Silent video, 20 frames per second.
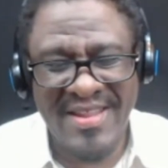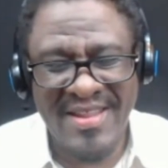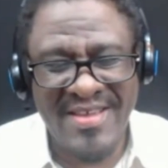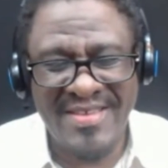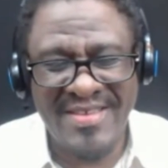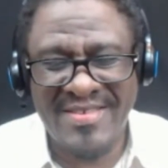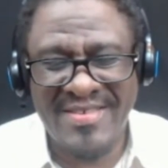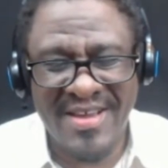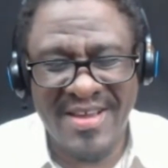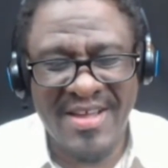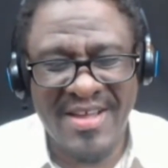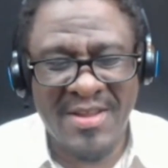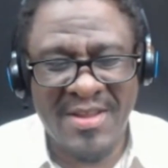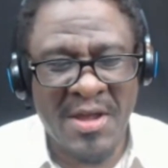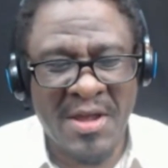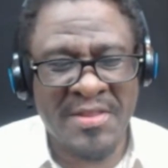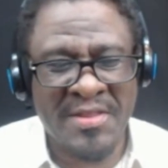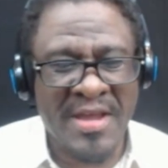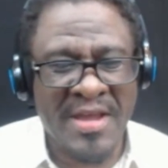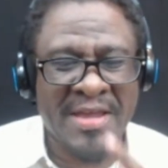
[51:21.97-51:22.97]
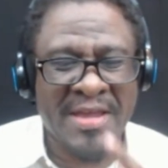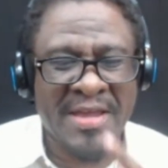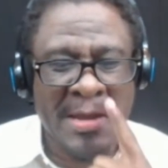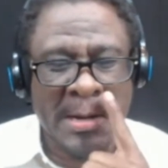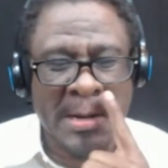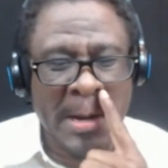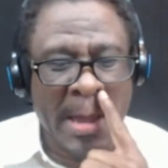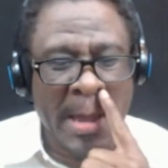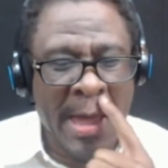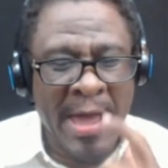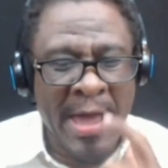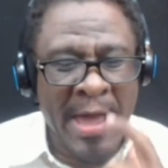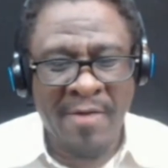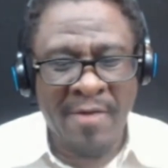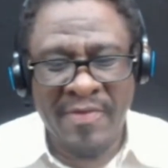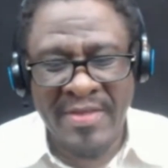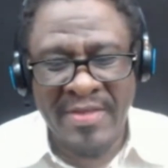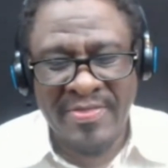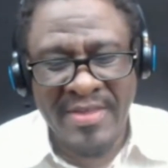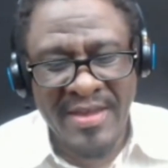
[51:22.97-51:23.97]
At least a decade and a
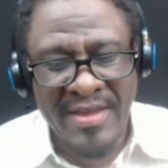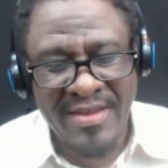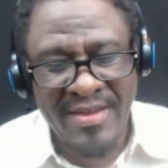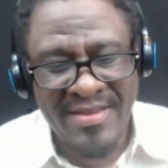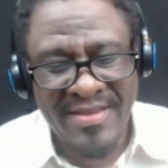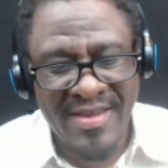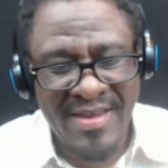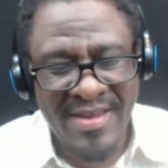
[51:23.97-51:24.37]
half, I think.